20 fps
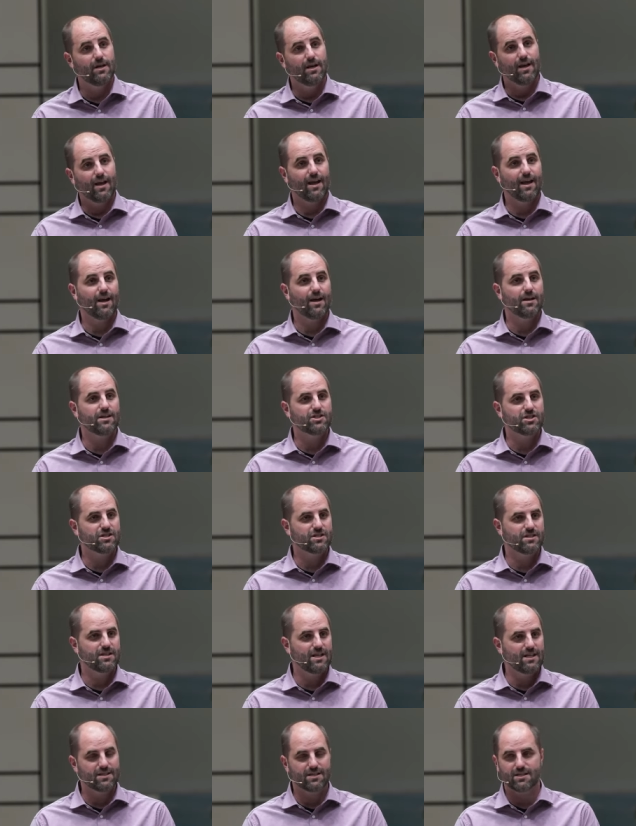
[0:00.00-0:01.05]
And it's just
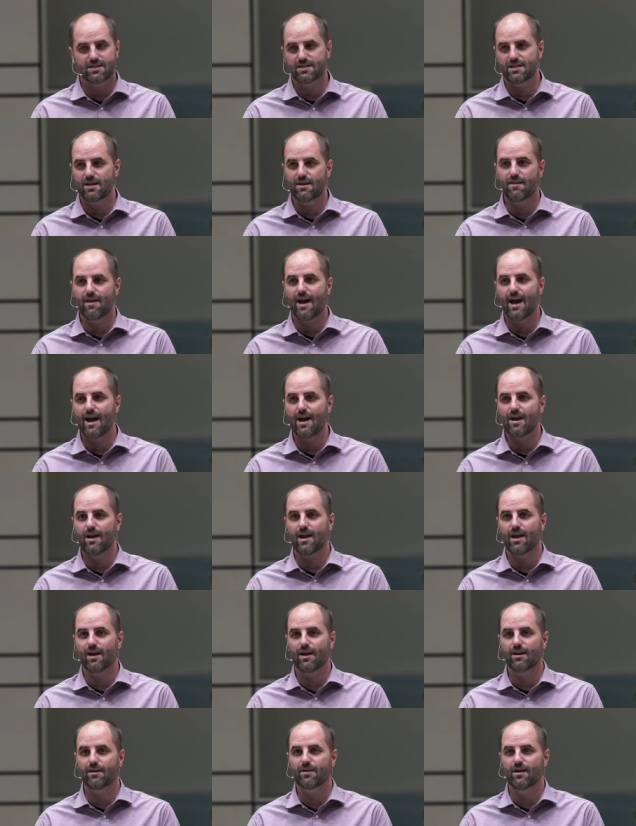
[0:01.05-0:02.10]
neat to see that.
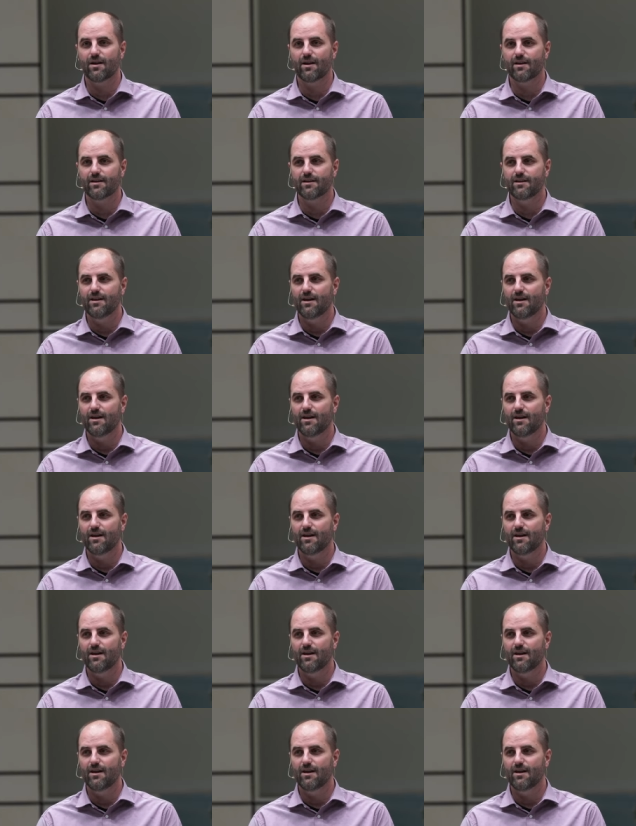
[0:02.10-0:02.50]
And uh,